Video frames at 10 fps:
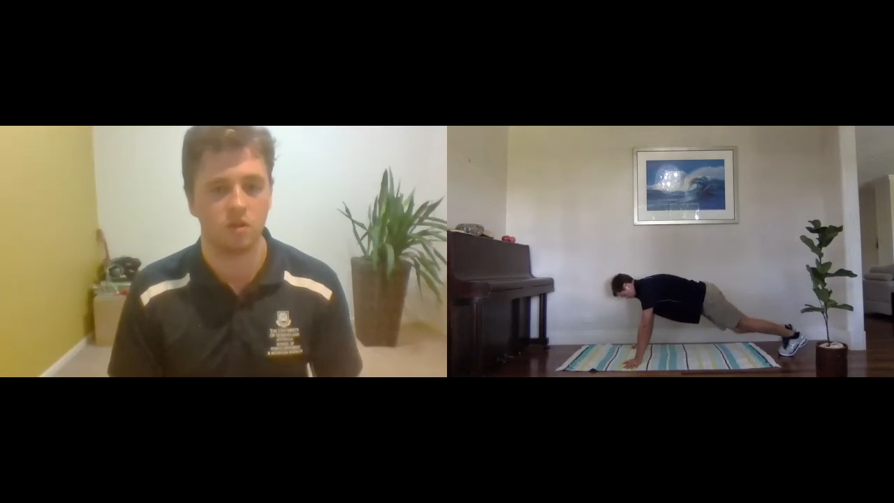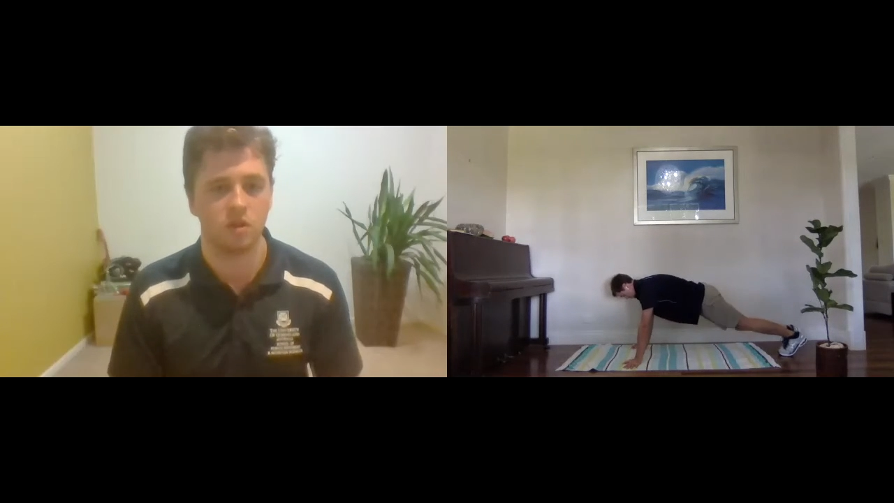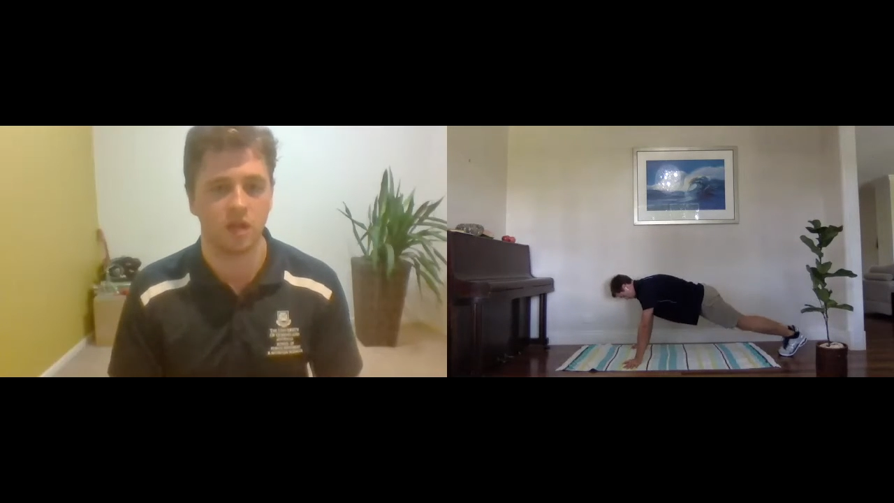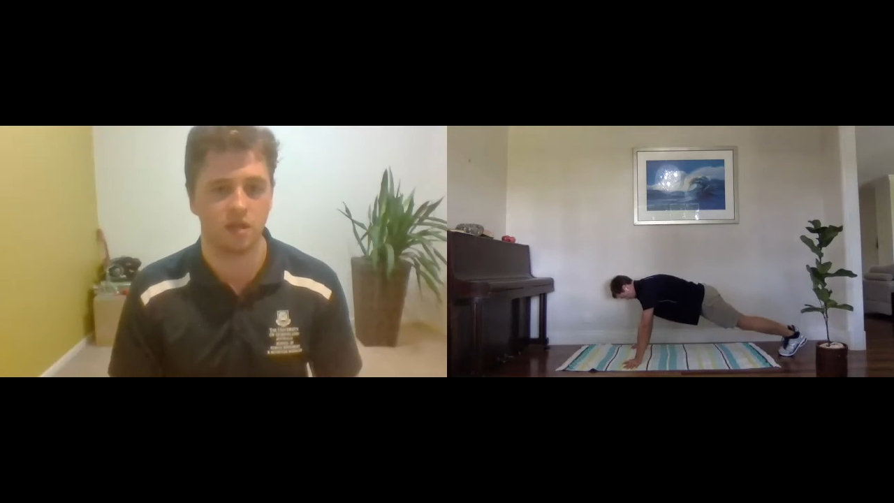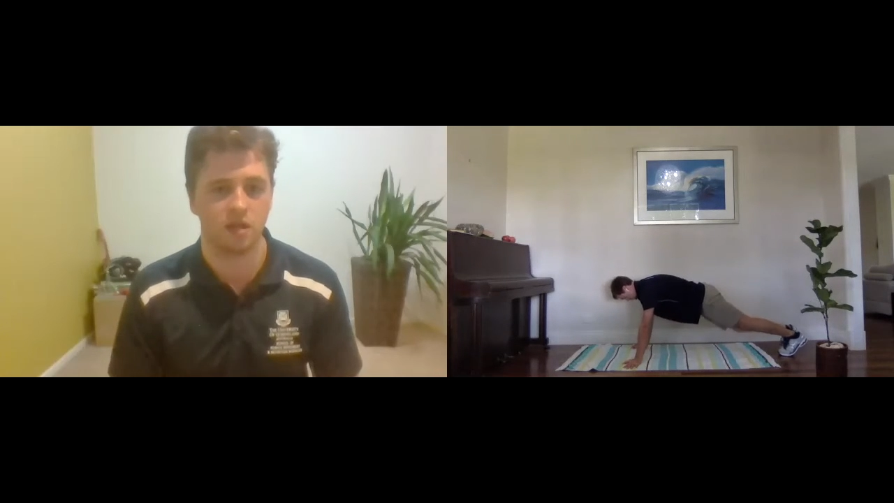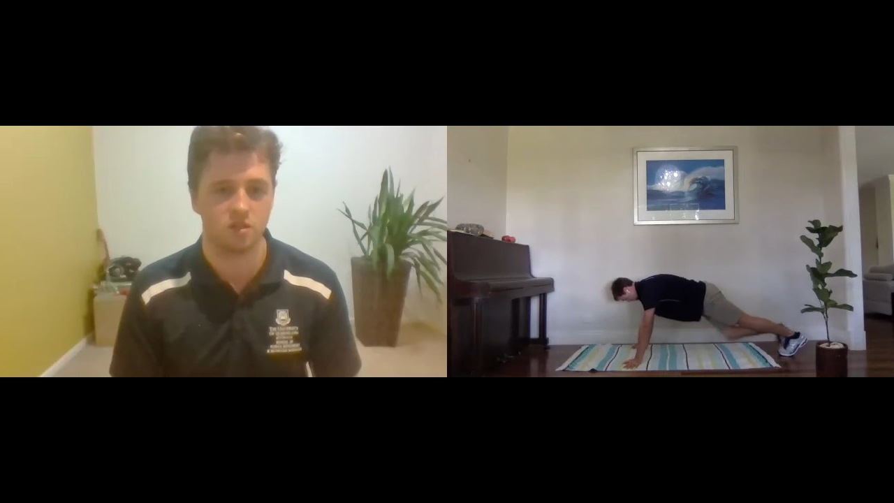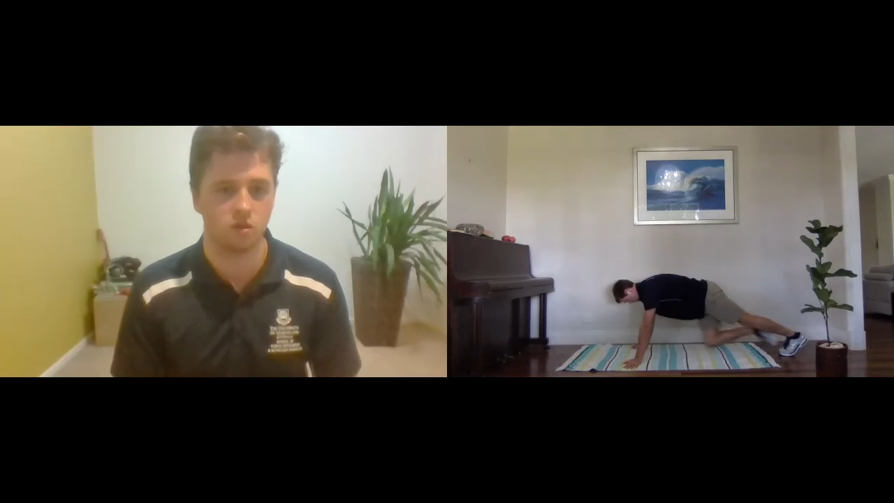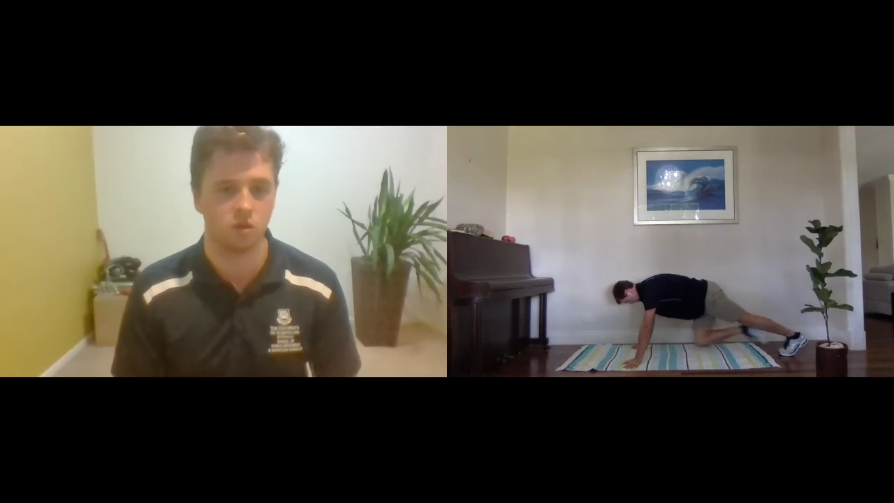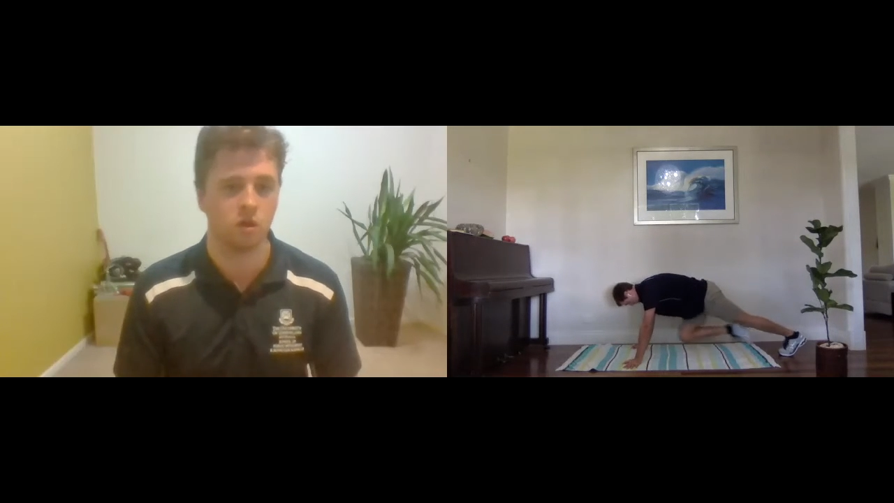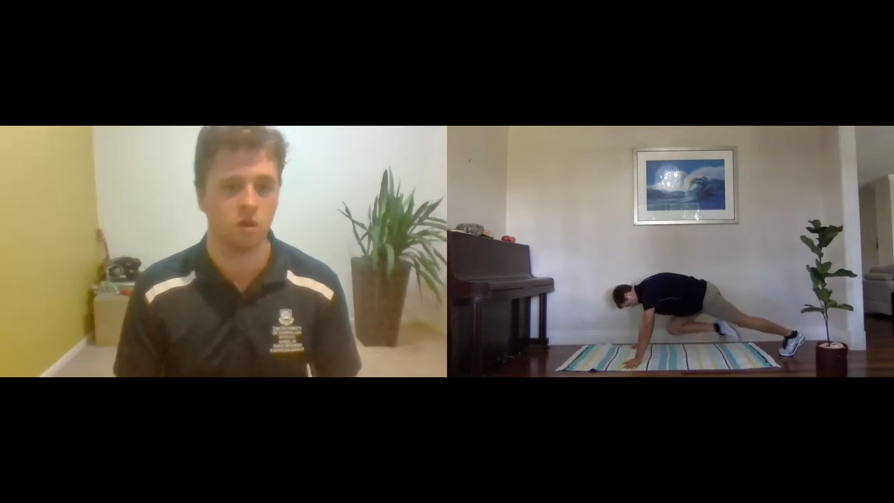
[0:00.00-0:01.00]
you can just
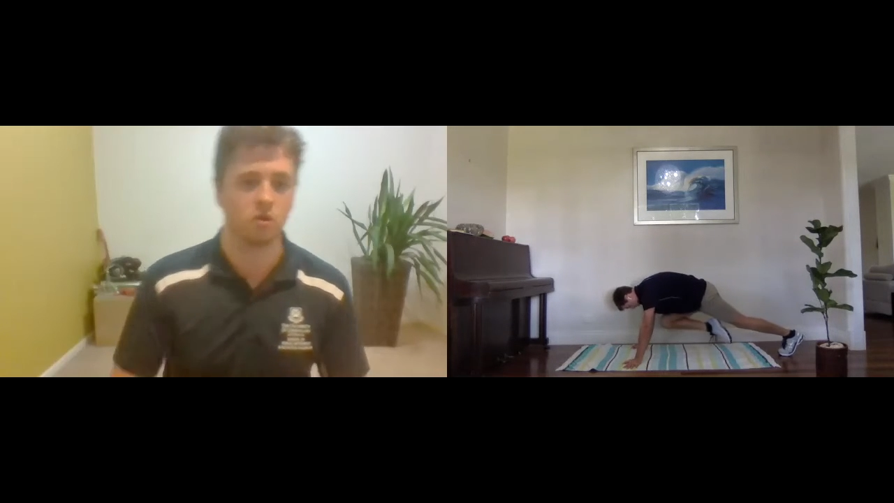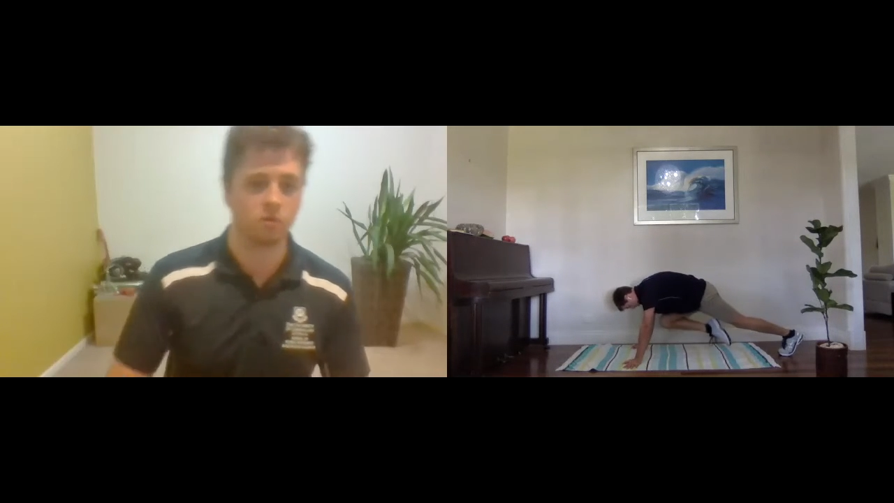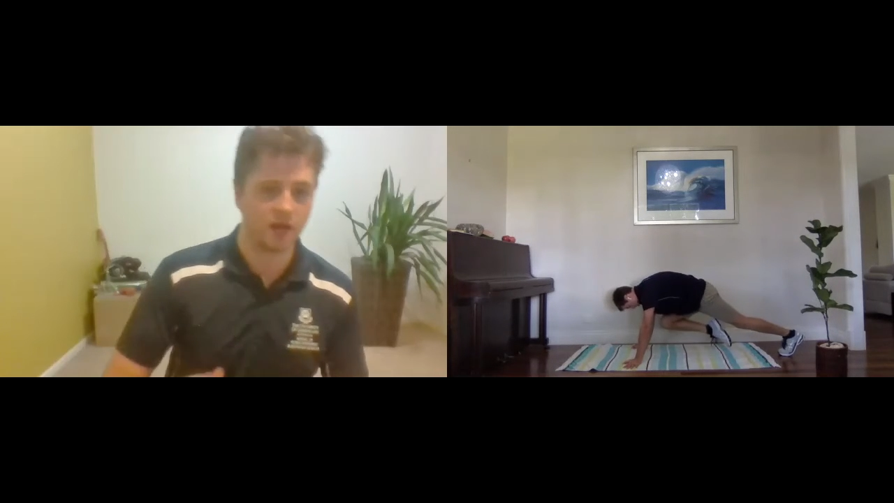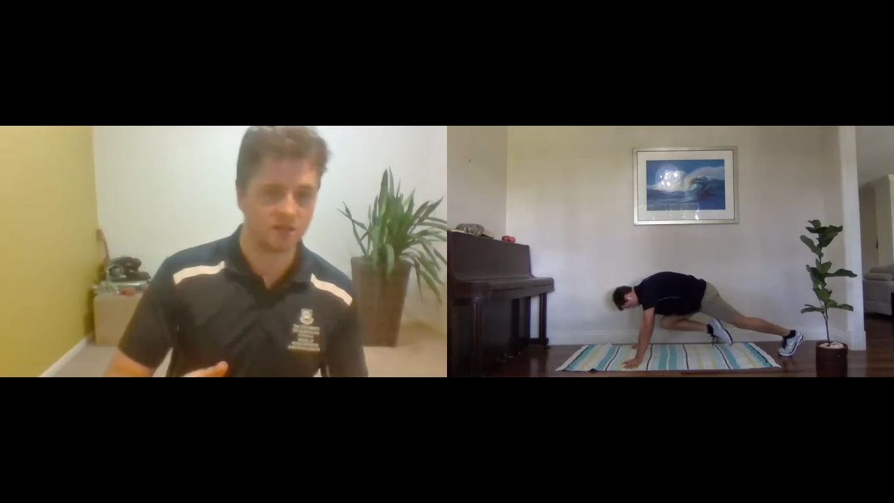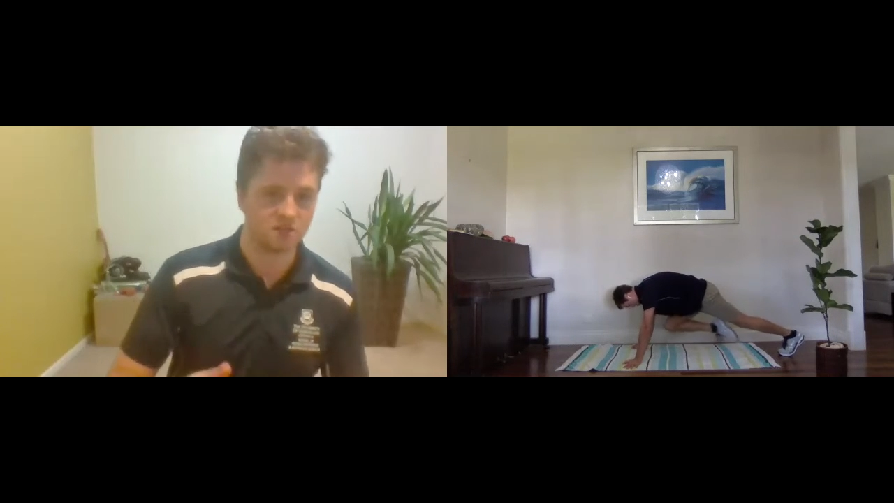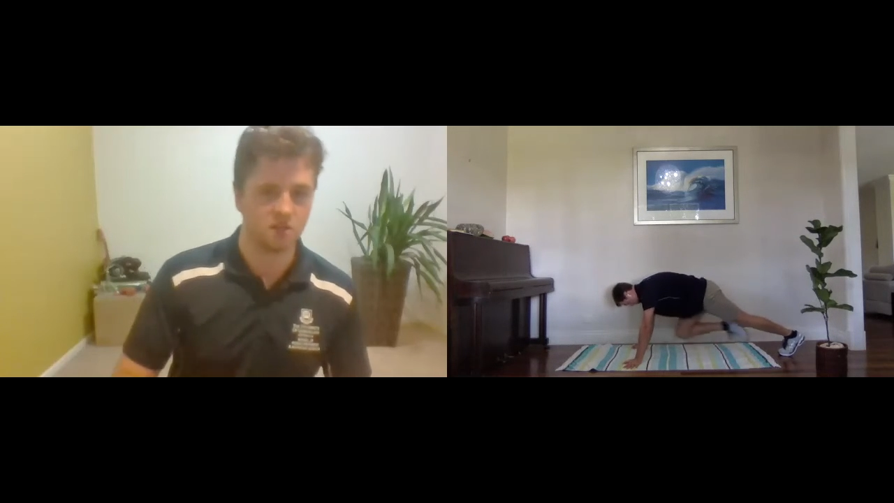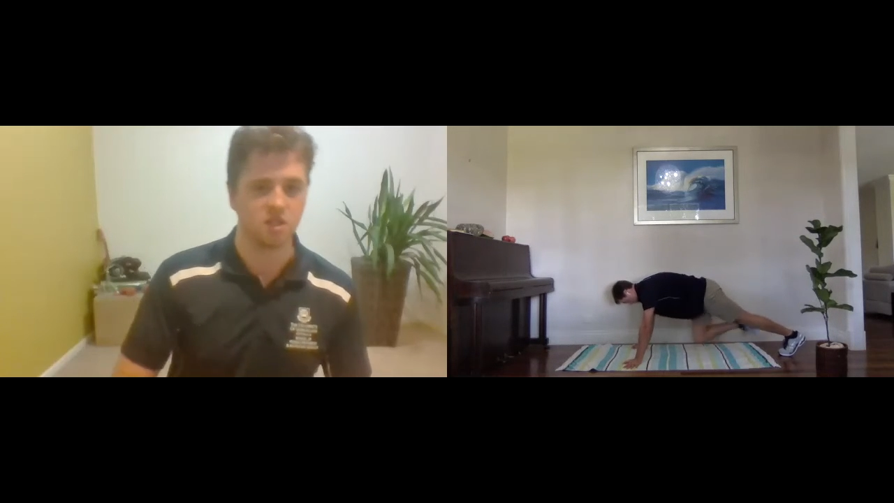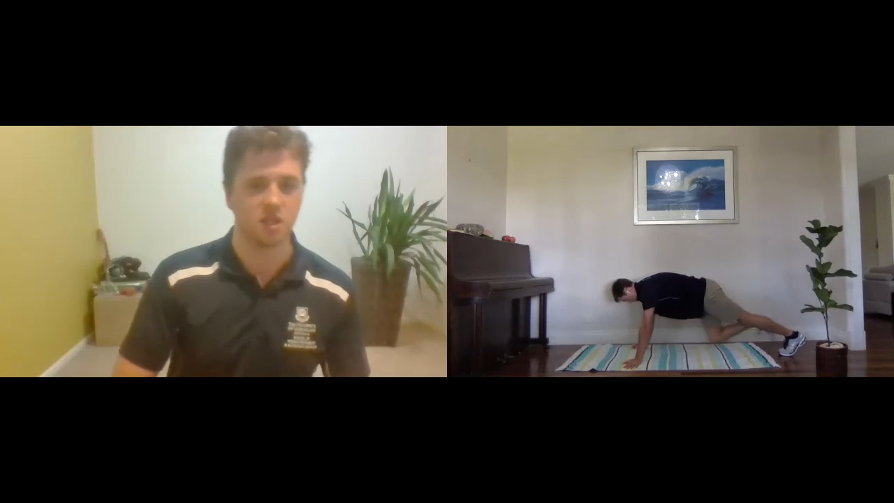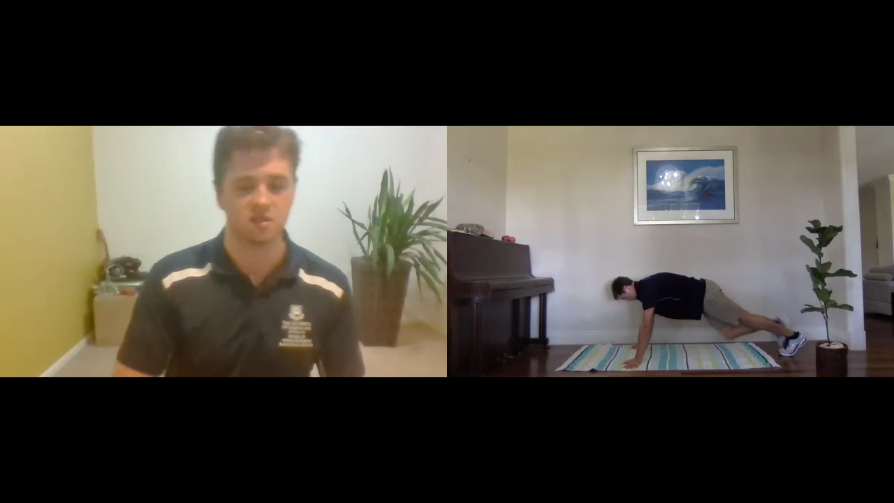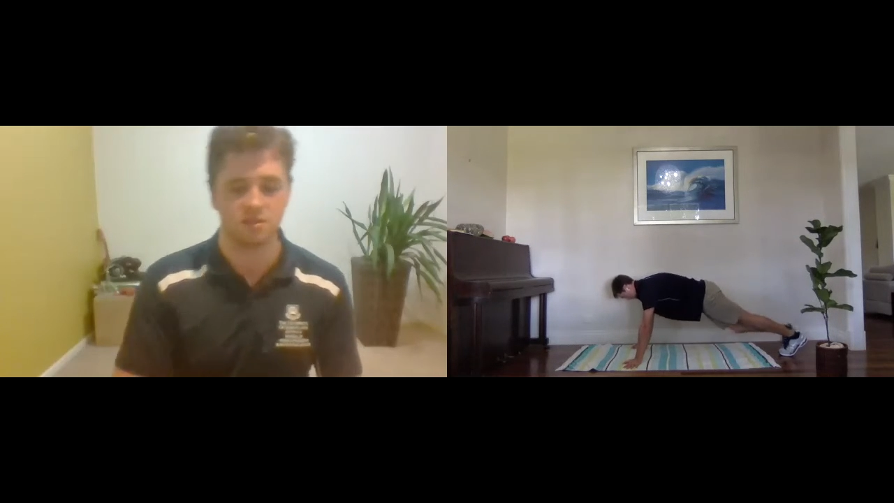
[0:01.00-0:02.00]
do the raise to the
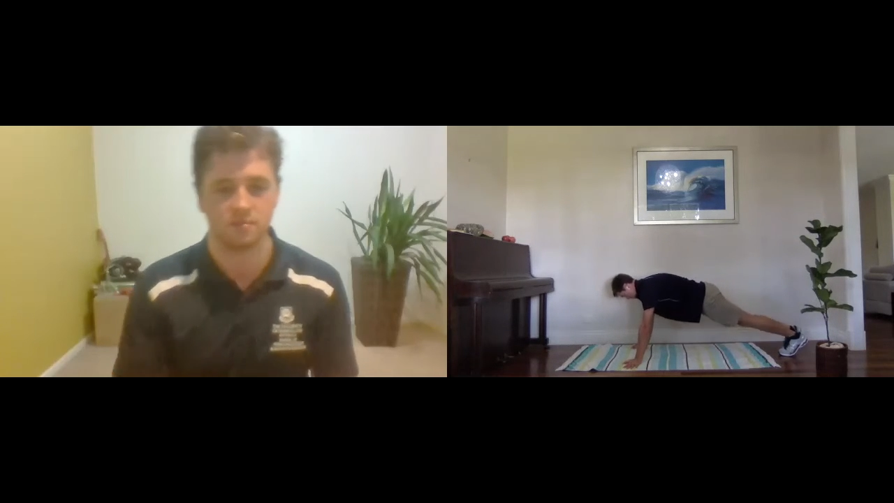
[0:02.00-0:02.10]
chest.